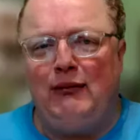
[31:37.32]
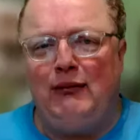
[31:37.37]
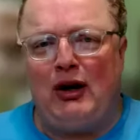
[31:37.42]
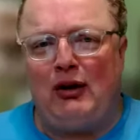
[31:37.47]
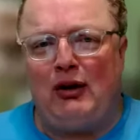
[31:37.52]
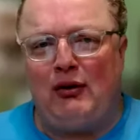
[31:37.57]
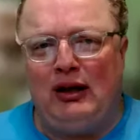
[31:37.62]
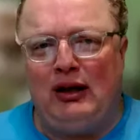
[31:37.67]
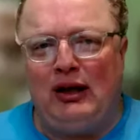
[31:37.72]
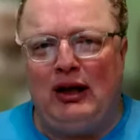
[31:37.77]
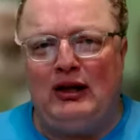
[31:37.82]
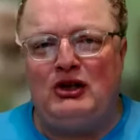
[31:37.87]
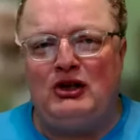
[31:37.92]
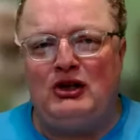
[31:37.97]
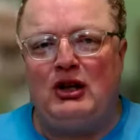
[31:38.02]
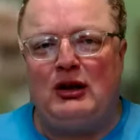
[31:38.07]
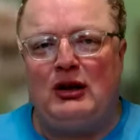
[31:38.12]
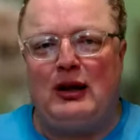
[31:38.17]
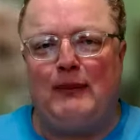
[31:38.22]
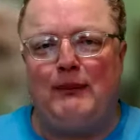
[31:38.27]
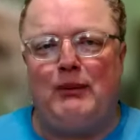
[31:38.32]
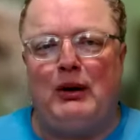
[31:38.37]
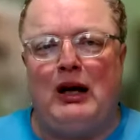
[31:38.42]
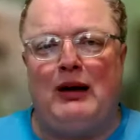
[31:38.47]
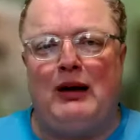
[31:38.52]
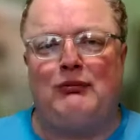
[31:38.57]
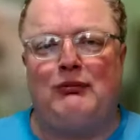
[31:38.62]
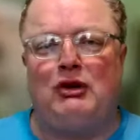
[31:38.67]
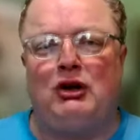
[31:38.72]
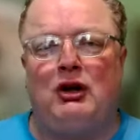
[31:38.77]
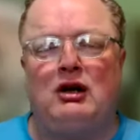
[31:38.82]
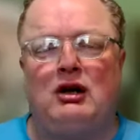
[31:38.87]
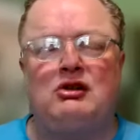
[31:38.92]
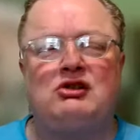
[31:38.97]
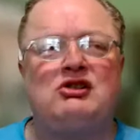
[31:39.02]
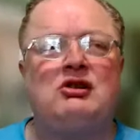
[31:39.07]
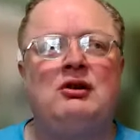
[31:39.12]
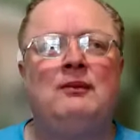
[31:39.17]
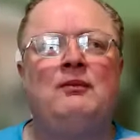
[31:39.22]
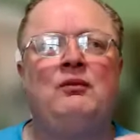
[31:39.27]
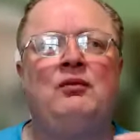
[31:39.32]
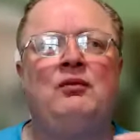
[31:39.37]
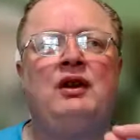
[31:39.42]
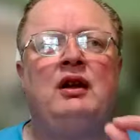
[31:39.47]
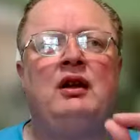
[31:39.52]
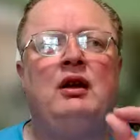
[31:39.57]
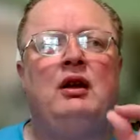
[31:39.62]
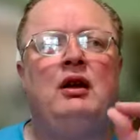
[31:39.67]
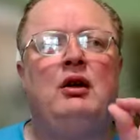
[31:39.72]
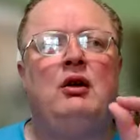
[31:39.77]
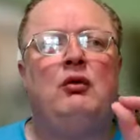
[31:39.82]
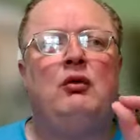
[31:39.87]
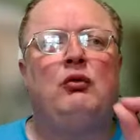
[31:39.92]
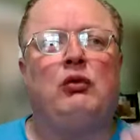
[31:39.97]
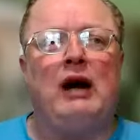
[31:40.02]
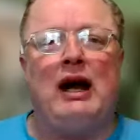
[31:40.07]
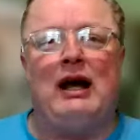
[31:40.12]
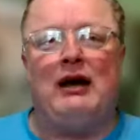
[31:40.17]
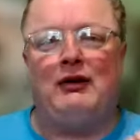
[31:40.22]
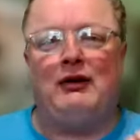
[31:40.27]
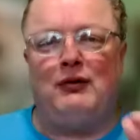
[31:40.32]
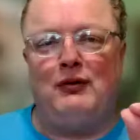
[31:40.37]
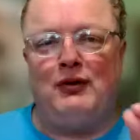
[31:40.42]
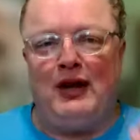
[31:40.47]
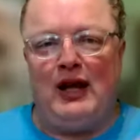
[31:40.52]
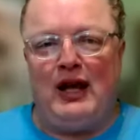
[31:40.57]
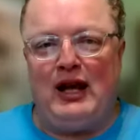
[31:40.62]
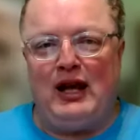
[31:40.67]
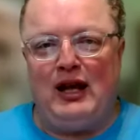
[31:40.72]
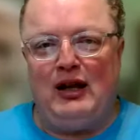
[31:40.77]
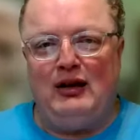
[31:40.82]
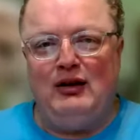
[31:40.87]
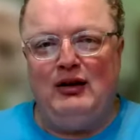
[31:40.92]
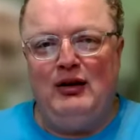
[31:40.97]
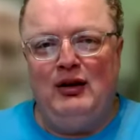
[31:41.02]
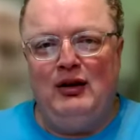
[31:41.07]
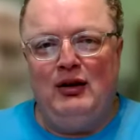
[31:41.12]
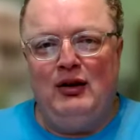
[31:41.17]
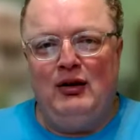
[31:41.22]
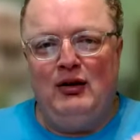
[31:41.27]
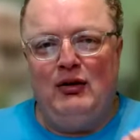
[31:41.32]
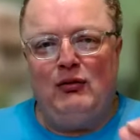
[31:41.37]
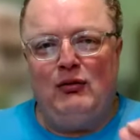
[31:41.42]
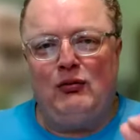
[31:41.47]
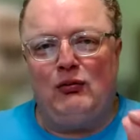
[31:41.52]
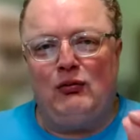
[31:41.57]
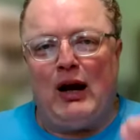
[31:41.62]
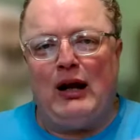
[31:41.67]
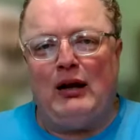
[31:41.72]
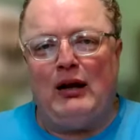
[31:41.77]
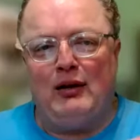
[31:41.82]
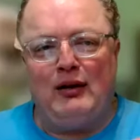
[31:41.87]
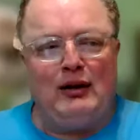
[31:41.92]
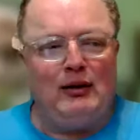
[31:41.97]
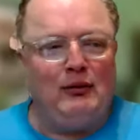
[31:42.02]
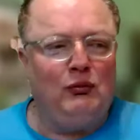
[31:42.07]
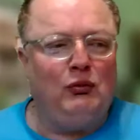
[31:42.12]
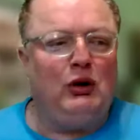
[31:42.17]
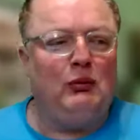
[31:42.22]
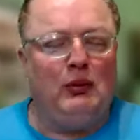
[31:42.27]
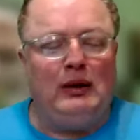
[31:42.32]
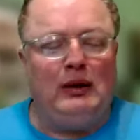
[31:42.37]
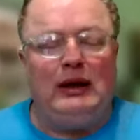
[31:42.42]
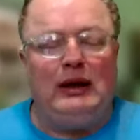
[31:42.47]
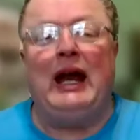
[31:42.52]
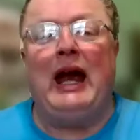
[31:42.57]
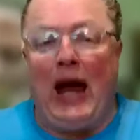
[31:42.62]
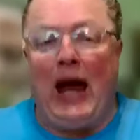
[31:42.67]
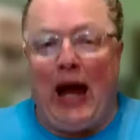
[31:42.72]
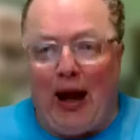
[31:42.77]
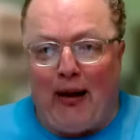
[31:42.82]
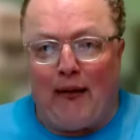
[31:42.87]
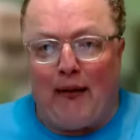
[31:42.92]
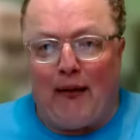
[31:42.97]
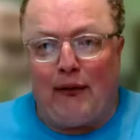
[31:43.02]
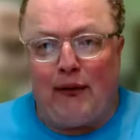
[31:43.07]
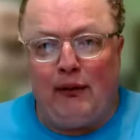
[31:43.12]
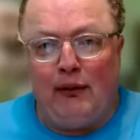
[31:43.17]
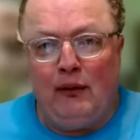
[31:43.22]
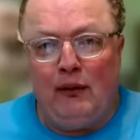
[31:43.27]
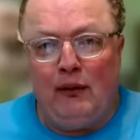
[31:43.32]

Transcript: any variation on Pop Tarts rather than what we have.